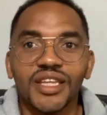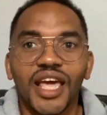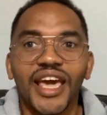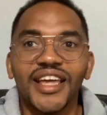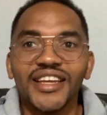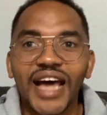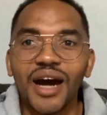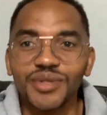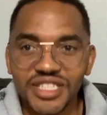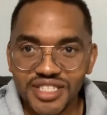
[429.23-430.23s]
And how
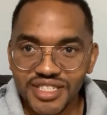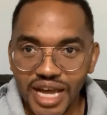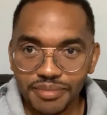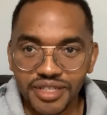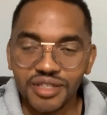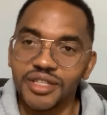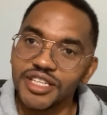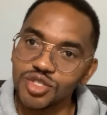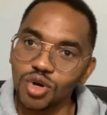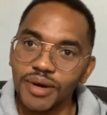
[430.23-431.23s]
does it happen?
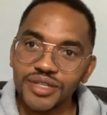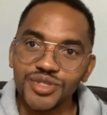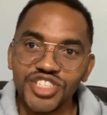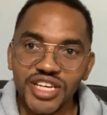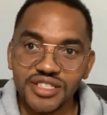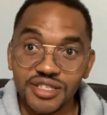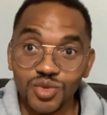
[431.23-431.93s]
Let's go back to Genesis.